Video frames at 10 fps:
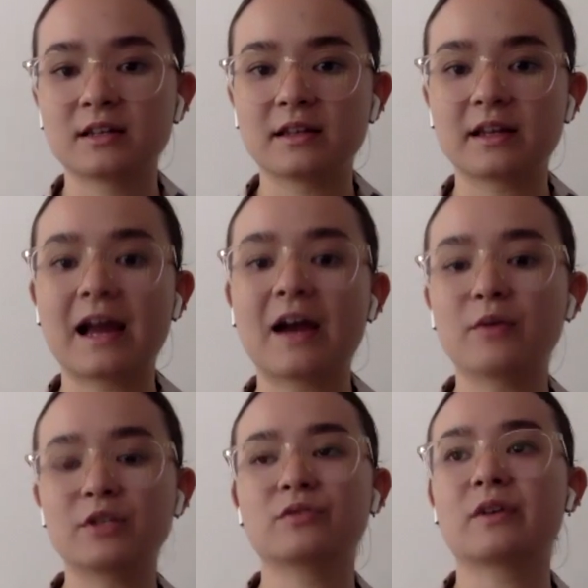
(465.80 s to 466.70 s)
Like, how
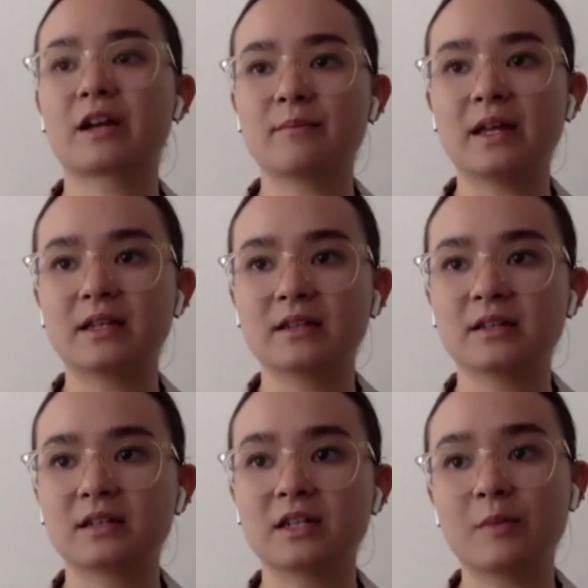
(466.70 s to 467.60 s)
would you recommend
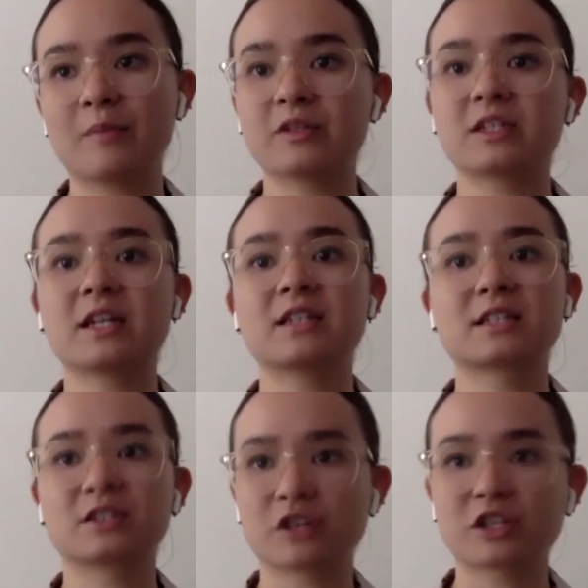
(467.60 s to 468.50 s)
EU member states,
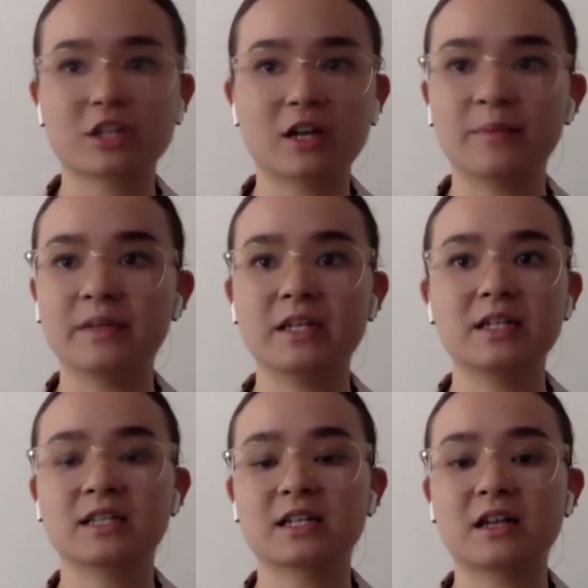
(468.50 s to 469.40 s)
construction
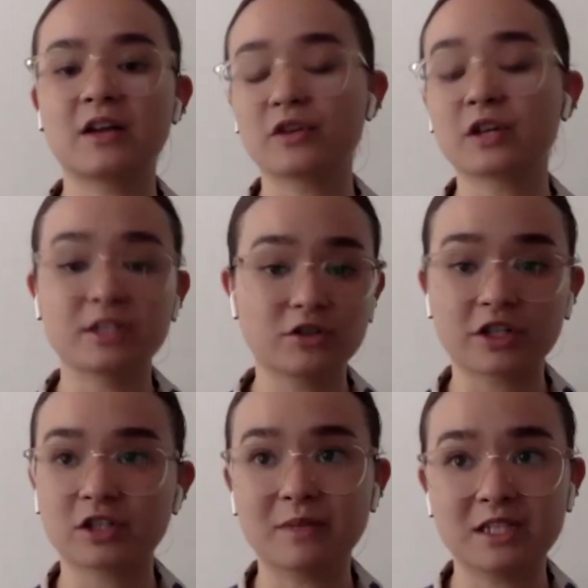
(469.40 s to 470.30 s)
companies, and other
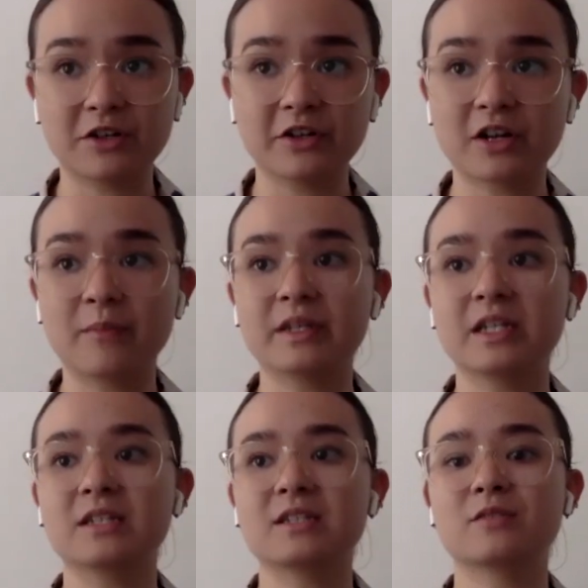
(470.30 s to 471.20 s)
construction material
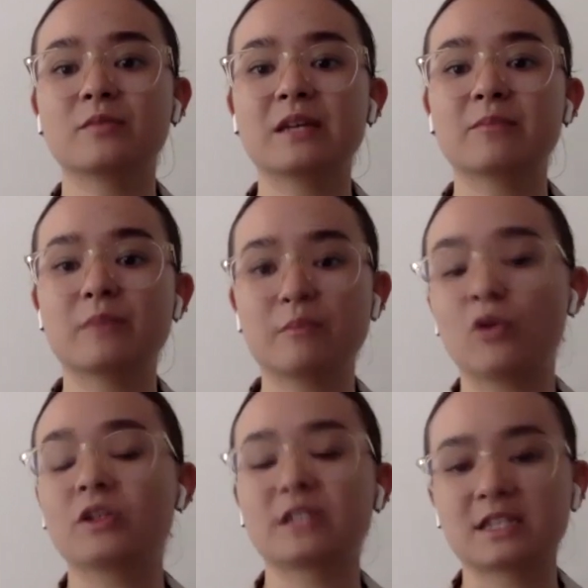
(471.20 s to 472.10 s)
companies to be
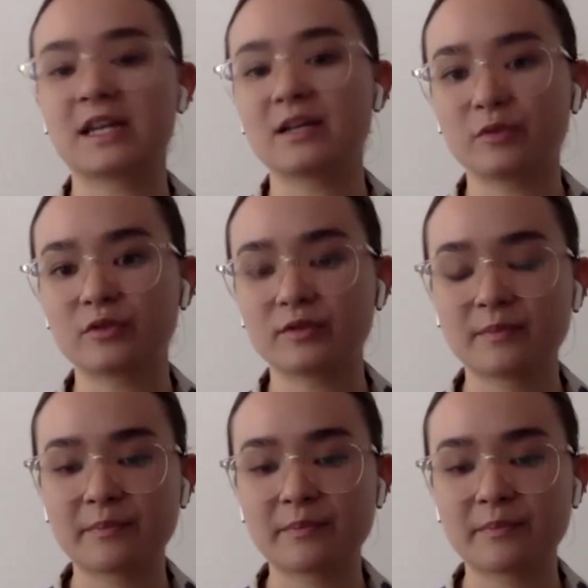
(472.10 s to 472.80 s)
more sustainable?